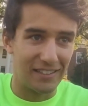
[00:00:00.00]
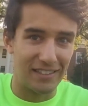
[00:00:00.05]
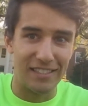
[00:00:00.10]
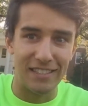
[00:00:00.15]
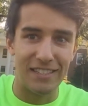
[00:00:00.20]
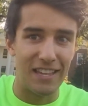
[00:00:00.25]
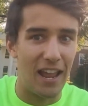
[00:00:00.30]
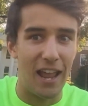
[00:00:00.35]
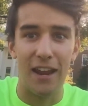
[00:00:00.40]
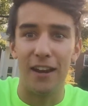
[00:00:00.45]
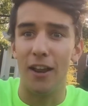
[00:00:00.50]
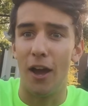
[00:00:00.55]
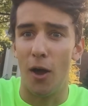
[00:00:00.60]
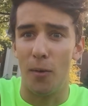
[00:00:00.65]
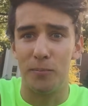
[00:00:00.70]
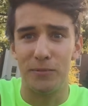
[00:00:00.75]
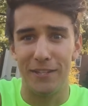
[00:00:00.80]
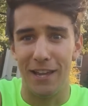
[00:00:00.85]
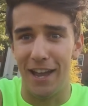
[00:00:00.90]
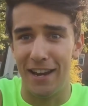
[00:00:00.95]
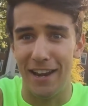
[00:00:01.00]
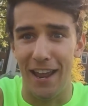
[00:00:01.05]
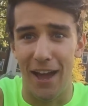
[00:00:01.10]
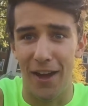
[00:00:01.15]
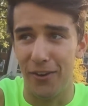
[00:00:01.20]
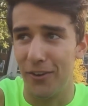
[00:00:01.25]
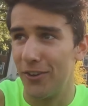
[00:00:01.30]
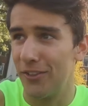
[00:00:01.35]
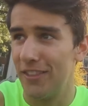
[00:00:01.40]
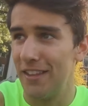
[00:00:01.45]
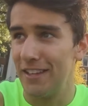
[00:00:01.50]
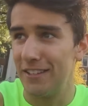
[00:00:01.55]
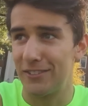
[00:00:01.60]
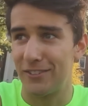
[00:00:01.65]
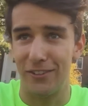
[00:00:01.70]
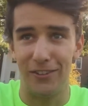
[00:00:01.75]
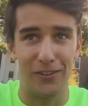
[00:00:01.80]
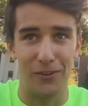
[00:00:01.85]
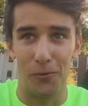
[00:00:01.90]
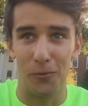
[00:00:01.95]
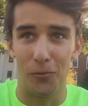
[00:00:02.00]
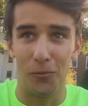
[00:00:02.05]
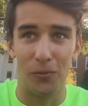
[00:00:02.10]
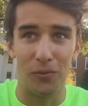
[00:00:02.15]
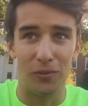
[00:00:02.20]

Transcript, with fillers: stand upside down on this or